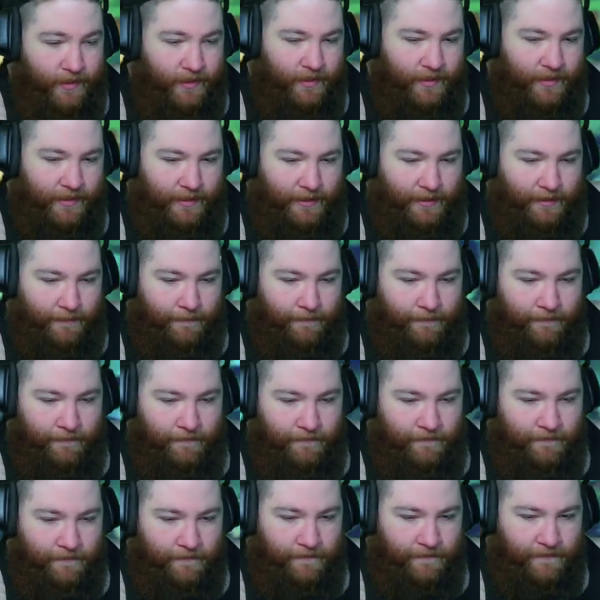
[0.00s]

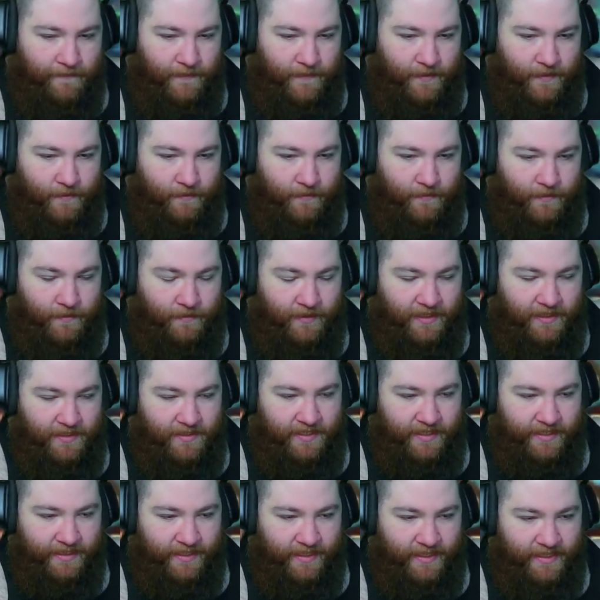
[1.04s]
Well, we can
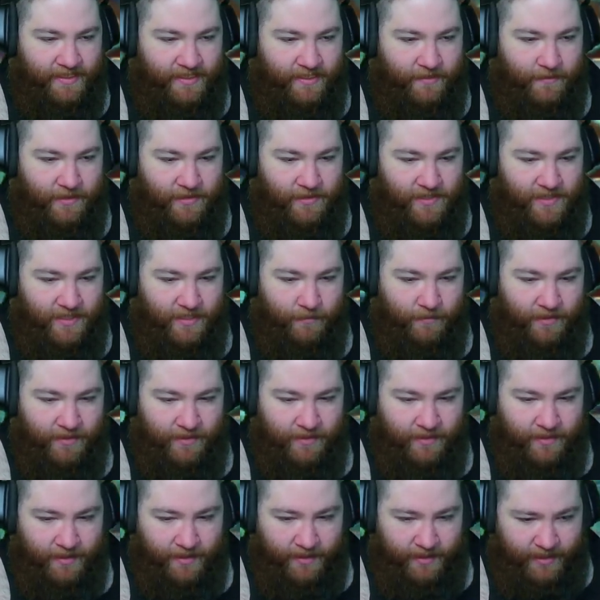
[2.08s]
take that to the museum.
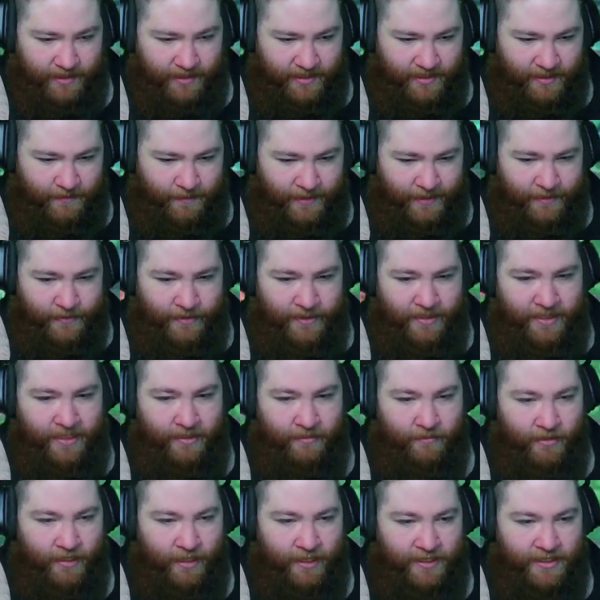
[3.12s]
Sometimes when you hit
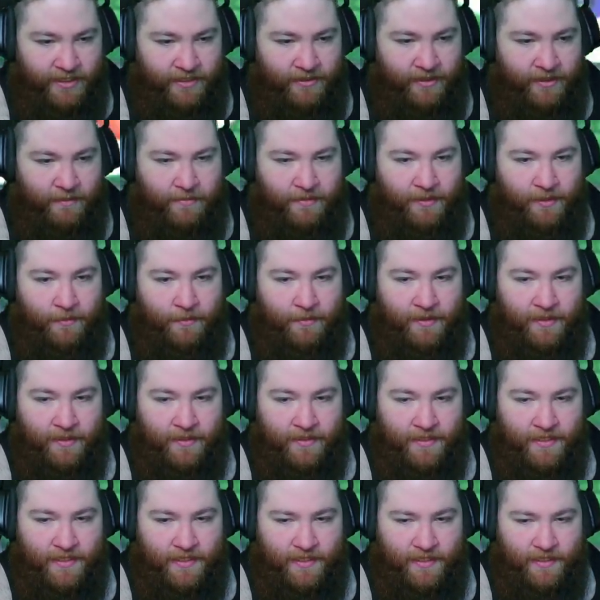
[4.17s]
rocks, you get pill
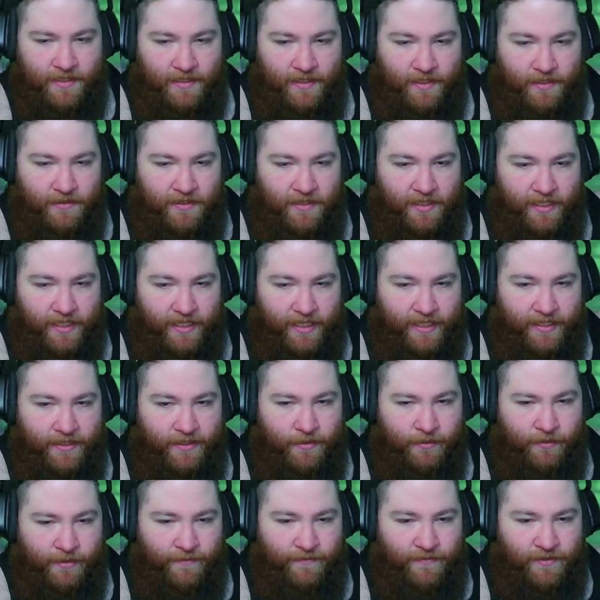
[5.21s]
bugs. Okay, I
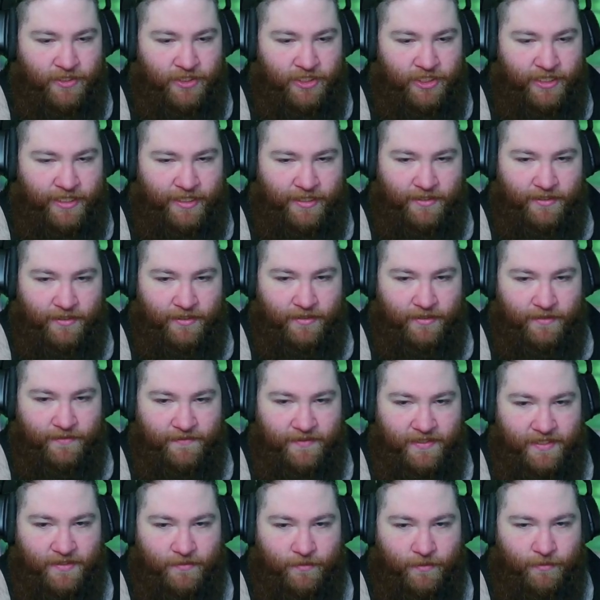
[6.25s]
know we've checked all of
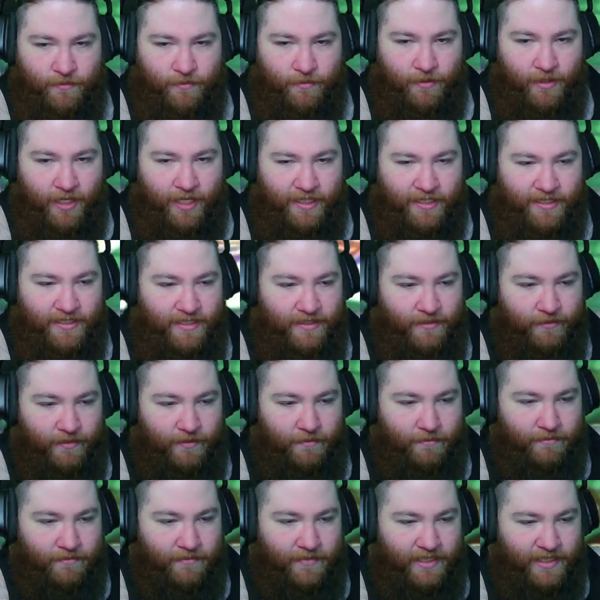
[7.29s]
these. What rock did we
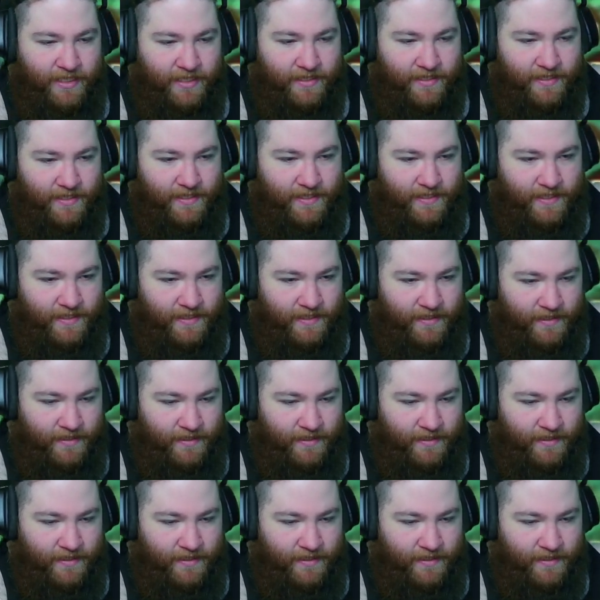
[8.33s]
miss?